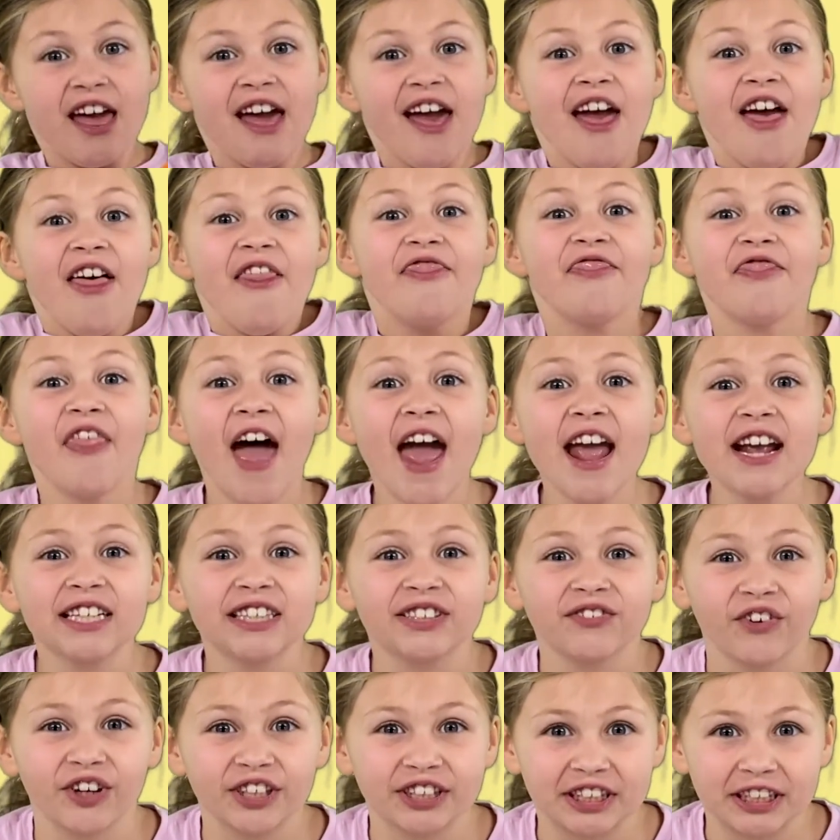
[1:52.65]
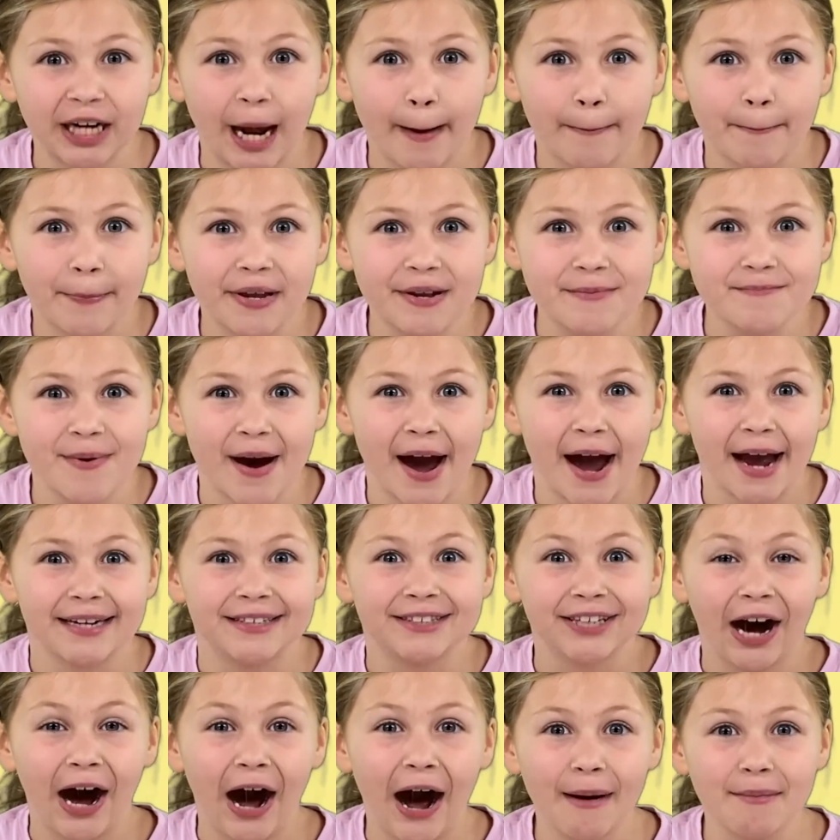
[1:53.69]
Thanks for stopping by
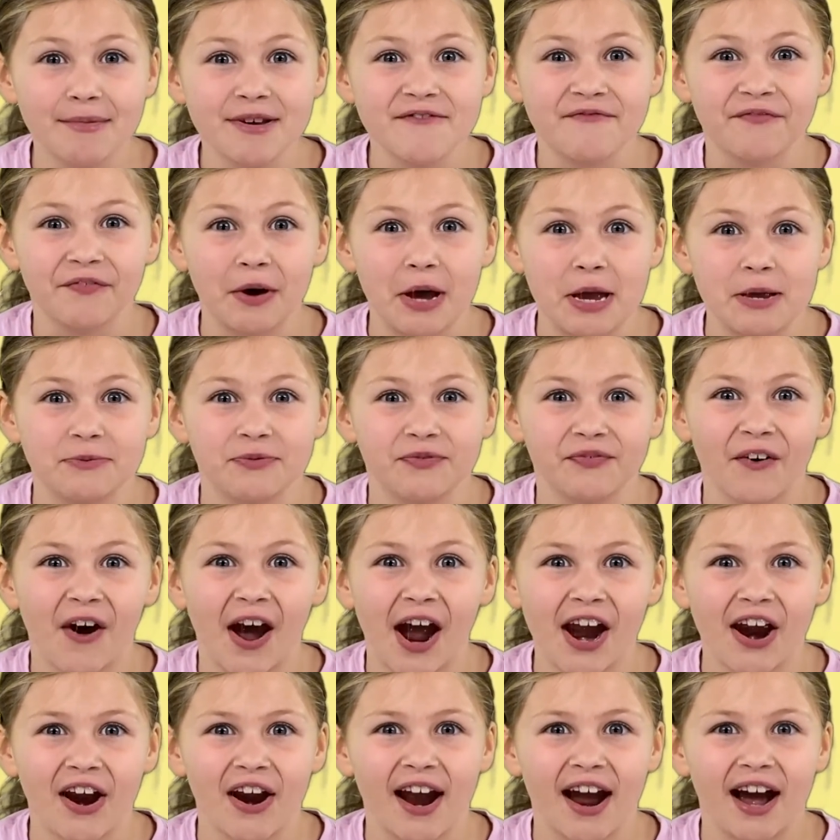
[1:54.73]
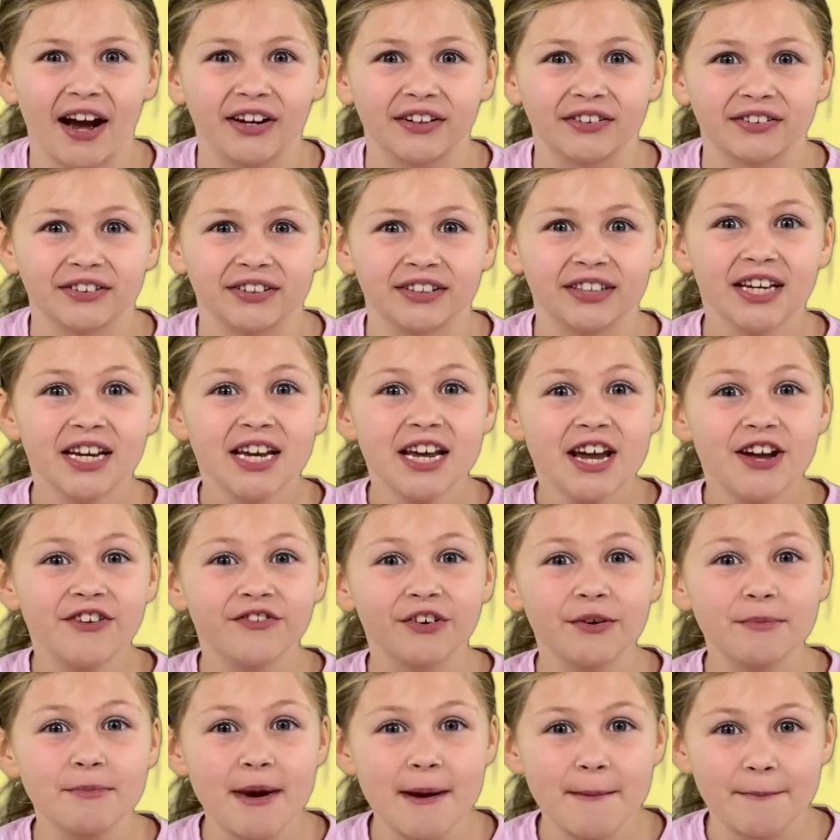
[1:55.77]
Tommy Flames Firehouse. And
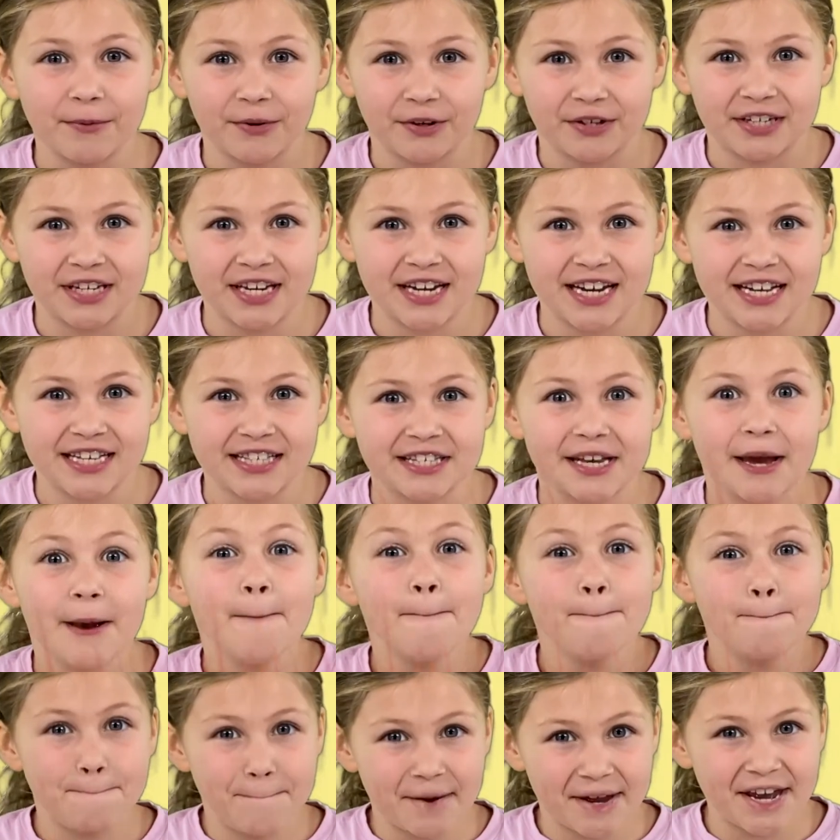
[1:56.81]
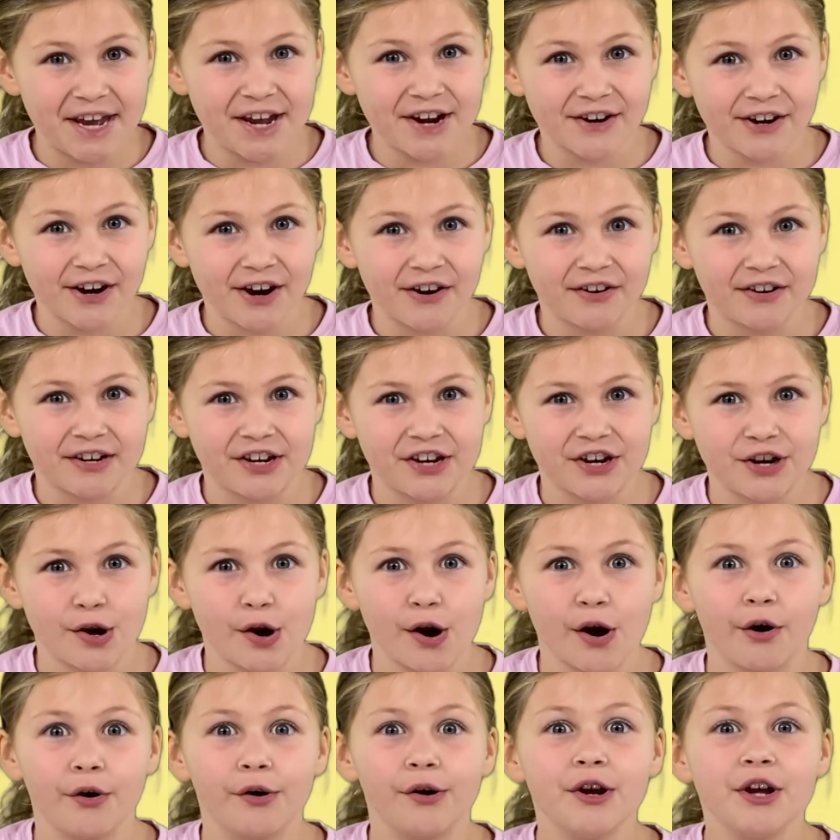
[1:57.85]
remember, kid, be your own hero.
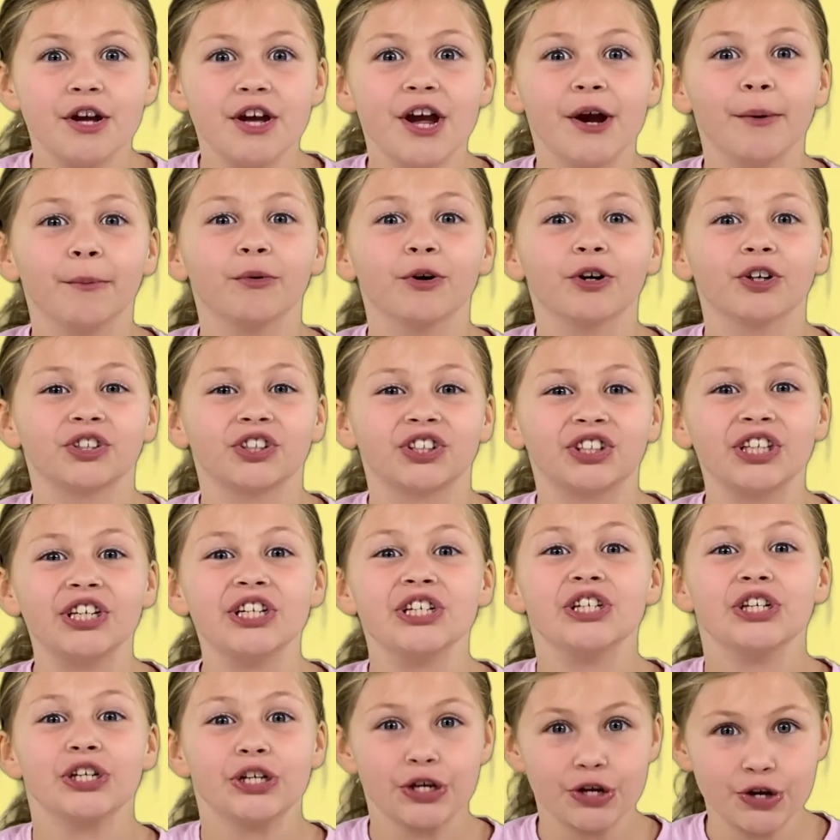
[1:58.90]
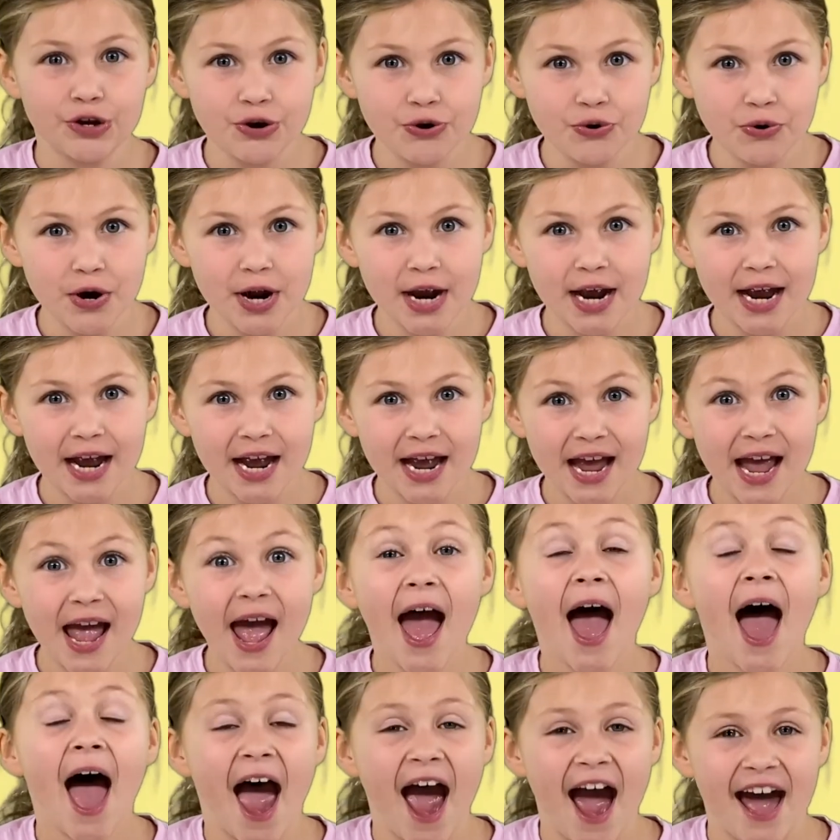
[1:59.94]
And we'll see you
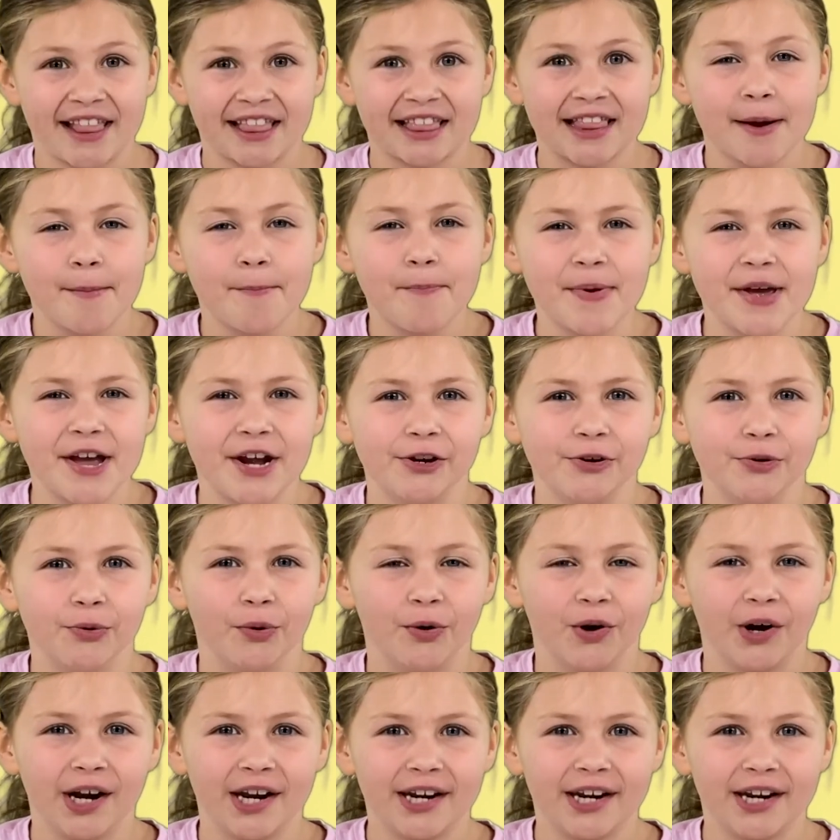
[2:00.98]
at the big one.